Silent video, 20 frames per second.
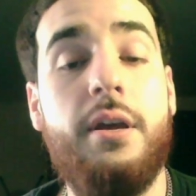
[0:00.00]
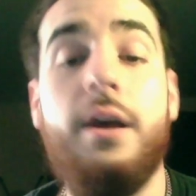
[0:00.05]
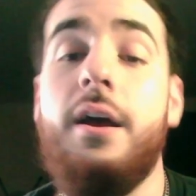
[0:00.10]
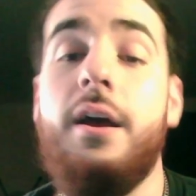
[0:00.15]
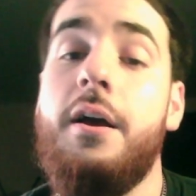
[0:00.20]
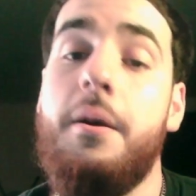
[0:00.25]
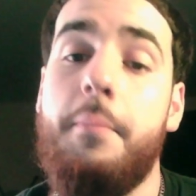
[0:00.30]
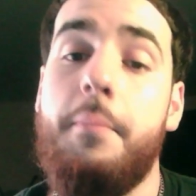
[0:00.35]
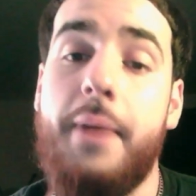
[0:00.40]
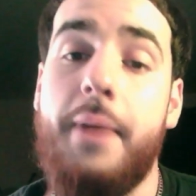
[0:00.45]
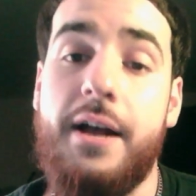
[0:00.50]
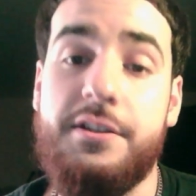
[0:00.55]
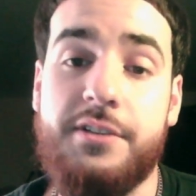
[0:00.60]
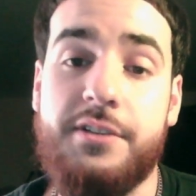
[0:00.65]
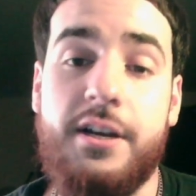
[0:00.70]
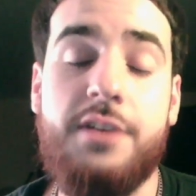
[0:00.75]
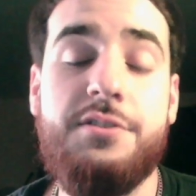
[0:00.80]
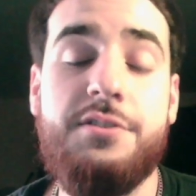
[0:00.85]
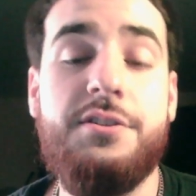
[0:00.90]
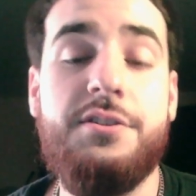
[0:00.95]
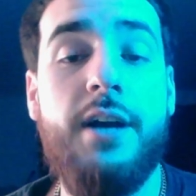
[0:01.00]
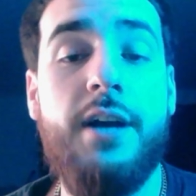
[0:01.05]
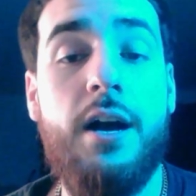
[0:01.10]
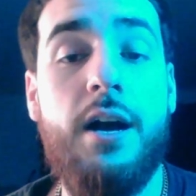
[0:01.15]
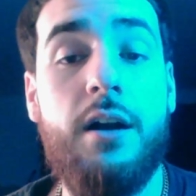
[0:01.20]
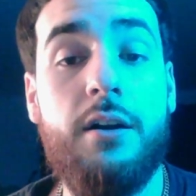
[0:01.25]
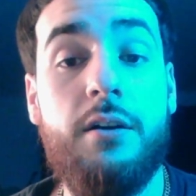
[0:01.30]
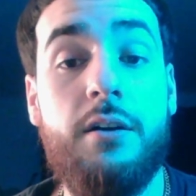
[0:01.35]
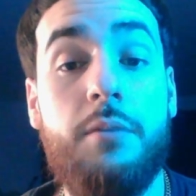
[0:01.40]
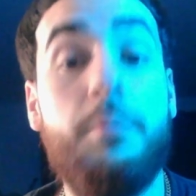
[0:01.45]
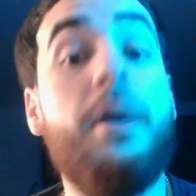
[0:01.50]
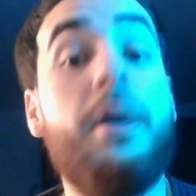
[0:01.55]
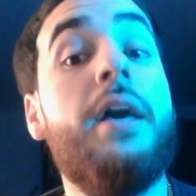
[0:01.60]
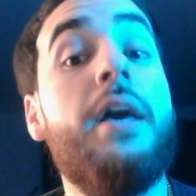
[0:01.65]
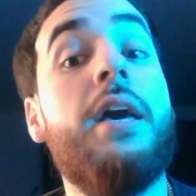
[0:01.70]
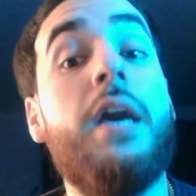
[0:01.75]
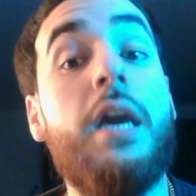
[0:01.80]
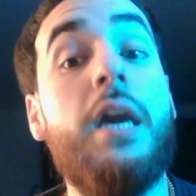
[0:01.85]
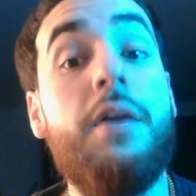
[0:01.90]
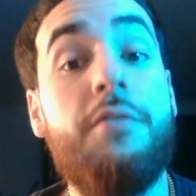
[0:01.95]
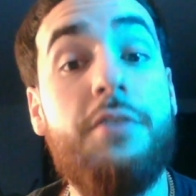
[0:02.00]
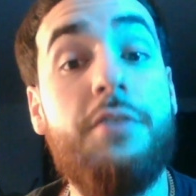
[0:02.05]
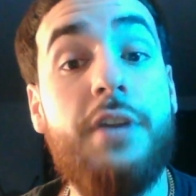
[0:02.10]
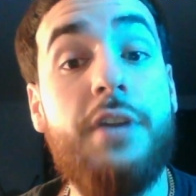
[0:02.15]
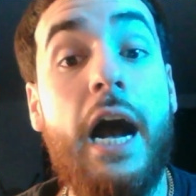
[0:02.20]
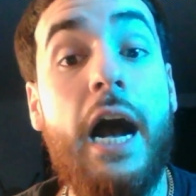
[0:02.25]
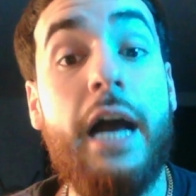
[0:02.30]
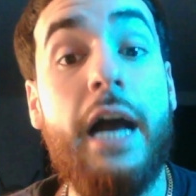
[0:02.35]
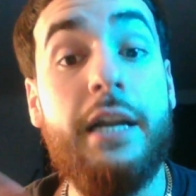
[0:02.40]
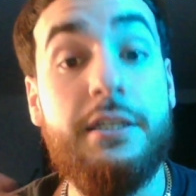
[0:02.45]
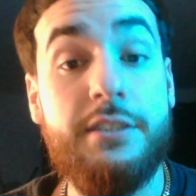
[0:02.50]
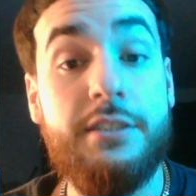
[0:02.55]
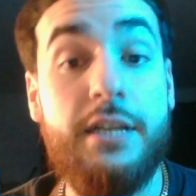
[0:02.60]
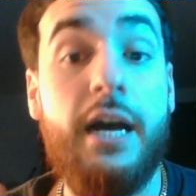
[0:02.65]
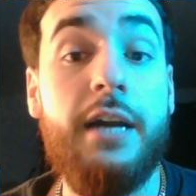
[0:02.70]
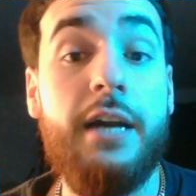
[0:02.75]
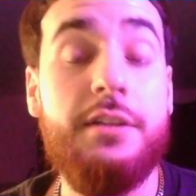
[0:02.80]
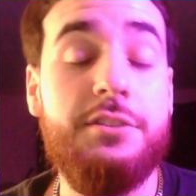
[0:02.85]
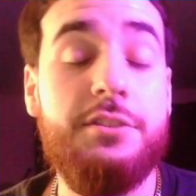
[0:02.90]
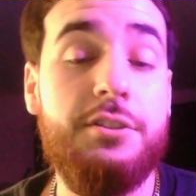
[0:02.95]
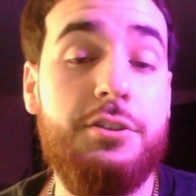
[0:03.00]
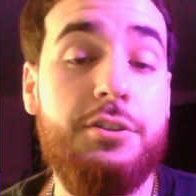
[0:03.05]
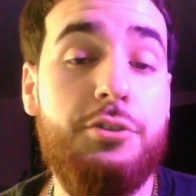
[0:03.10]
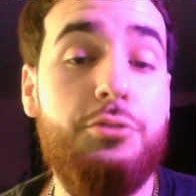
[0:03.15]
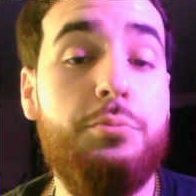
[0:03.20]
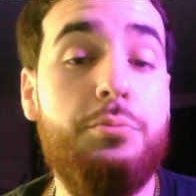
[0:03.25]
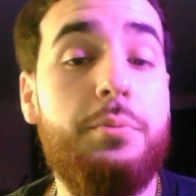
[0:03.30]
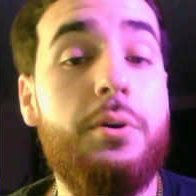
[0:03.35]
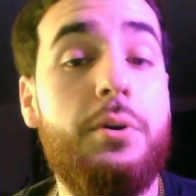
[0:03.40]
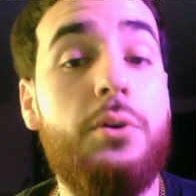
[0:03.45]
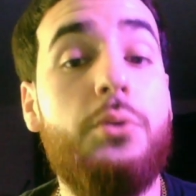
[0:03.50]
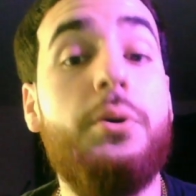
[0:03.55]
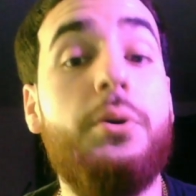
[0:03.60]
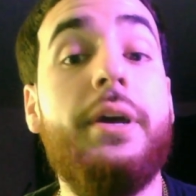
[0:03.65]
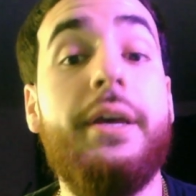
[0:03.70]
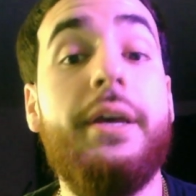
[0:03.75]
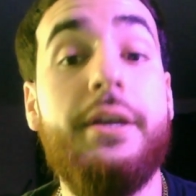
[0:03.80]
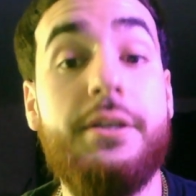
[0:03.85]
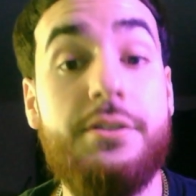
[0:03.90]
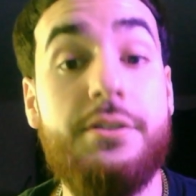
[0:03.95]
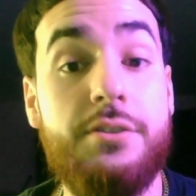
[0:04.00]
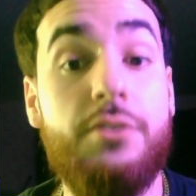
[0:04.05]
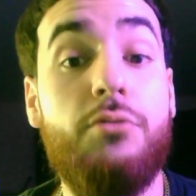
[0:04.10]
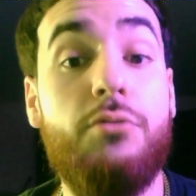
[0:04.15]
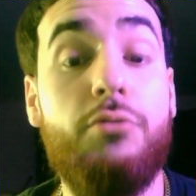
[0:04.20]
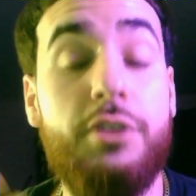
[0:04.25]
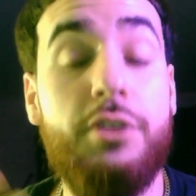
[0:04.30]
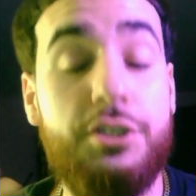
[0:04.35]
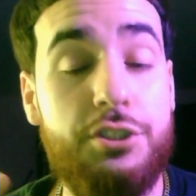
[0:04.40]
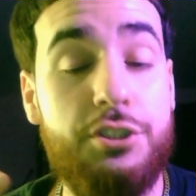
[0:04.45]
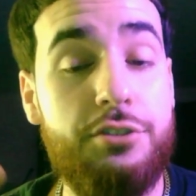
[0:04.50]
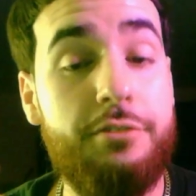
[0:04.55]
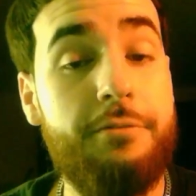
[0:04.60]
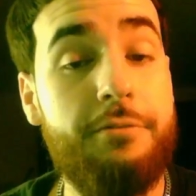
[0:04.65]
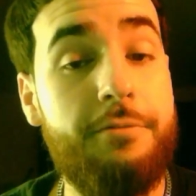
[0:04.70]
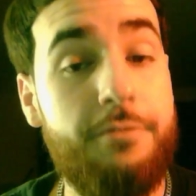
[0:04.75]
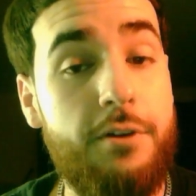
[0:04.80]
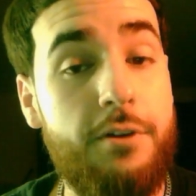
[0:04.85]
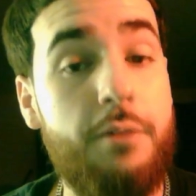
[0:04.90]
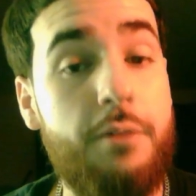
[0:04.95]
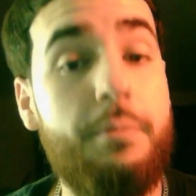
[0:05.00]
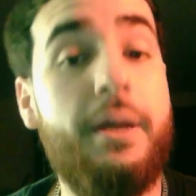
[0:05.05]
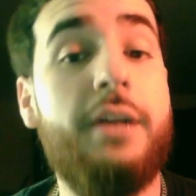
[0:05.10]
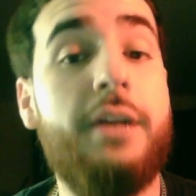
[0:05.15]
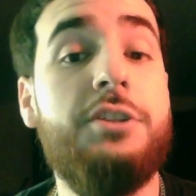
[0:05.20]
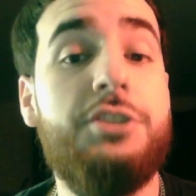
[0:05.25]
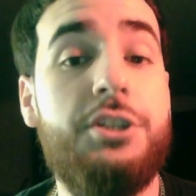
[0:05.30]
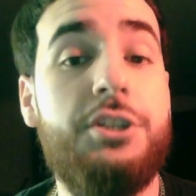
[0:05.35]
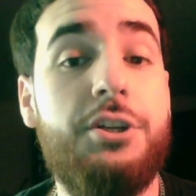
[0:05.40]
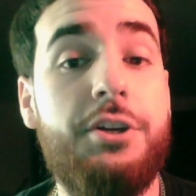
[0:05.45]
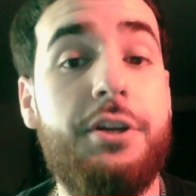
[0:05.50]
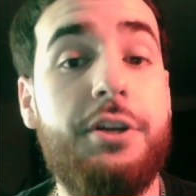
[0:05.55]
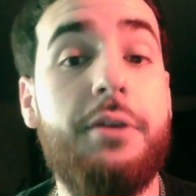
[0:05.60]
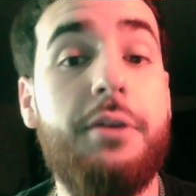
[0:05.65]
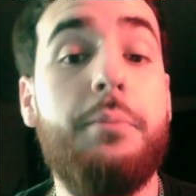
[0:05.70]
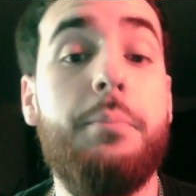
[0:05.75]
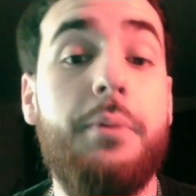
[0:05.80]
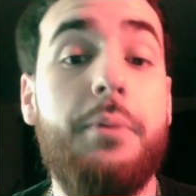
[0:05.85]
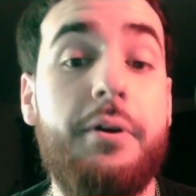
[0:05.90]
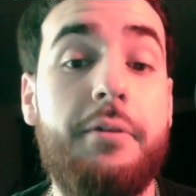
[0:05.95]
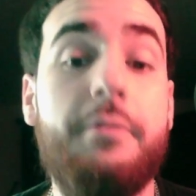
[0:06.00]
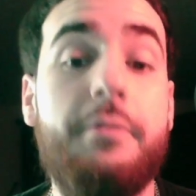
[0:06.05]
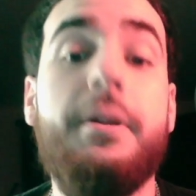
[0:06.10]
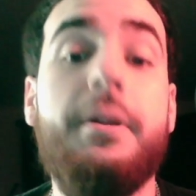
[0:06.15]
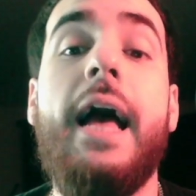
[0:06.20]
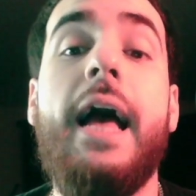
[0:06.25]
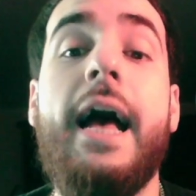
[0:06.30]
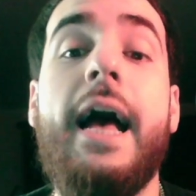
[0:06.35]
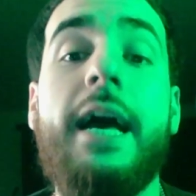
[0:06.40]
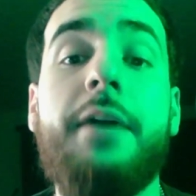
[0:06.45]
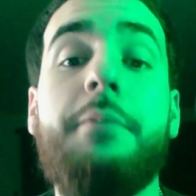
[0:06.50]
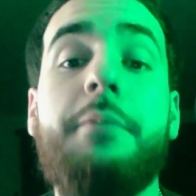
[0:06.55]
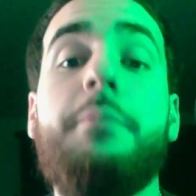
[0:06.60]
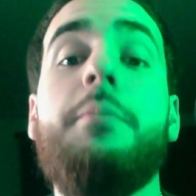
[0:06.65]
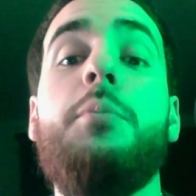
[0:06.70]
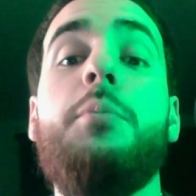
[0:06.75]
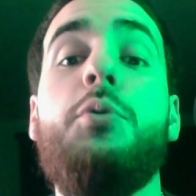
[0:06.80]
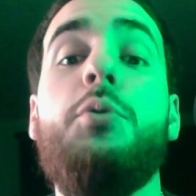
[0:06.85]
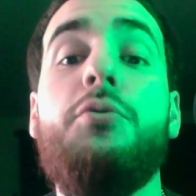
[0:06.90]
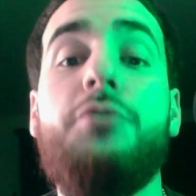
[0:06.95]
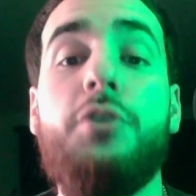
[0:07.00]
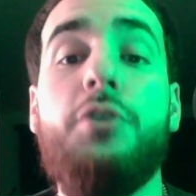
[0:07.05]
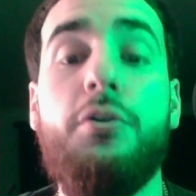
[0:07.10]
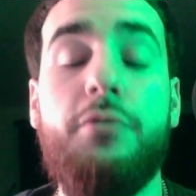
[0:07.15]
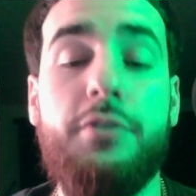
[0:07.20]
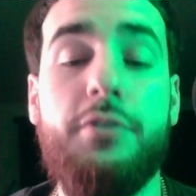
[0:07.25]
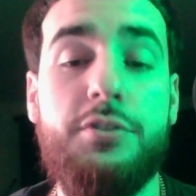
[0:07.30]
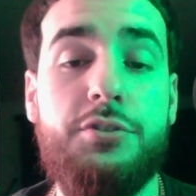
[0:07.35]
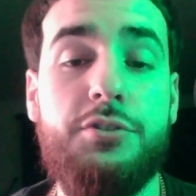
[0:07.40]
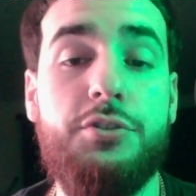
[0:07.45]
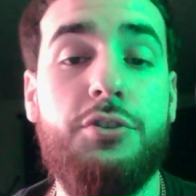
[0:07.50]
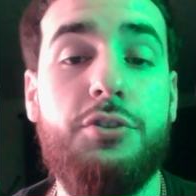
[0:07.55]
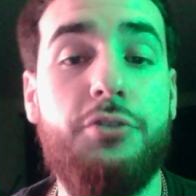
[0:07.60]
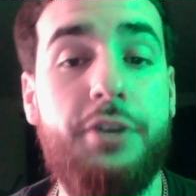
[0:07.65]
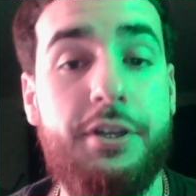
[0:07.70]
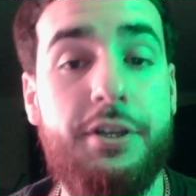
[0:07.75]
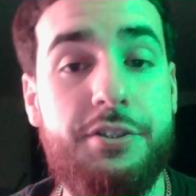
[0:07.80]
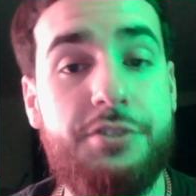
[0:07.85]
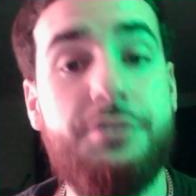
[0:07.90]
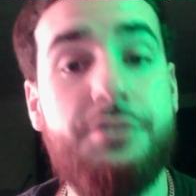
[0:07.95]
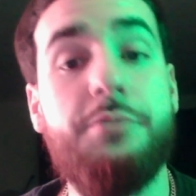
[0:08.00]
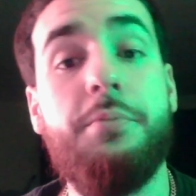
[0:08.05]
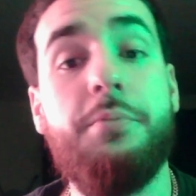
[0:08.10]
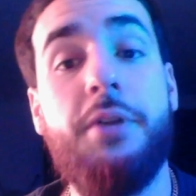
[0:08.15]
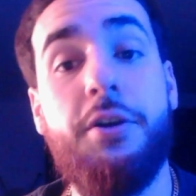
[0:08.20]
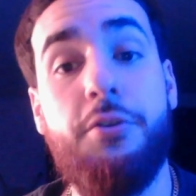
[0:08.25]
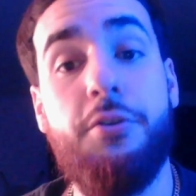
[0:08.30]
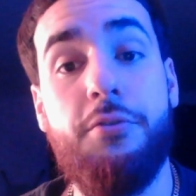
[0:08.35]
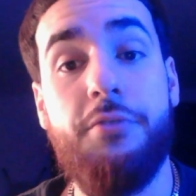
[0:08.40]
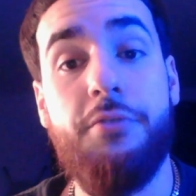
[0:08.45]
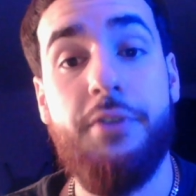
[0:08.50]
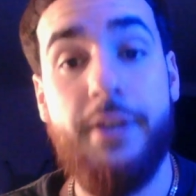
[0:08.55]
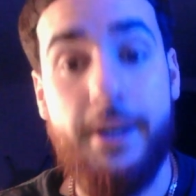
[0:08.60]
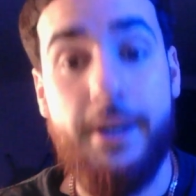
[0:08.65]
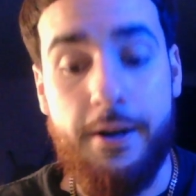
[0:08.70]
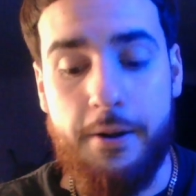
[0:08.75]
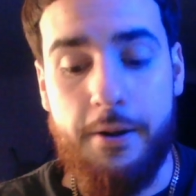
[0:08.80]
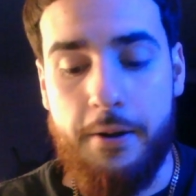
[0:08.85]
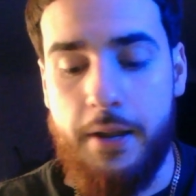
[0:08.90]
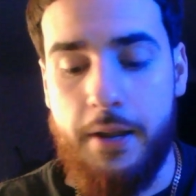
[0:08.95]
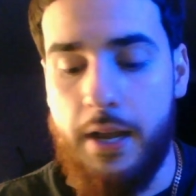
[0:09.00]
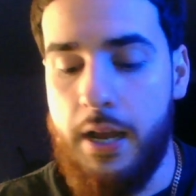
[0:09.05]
Pascal Siakam, even Giannis Antetokounmpo is originally from Nigeria but had moved over to Greece to play over there.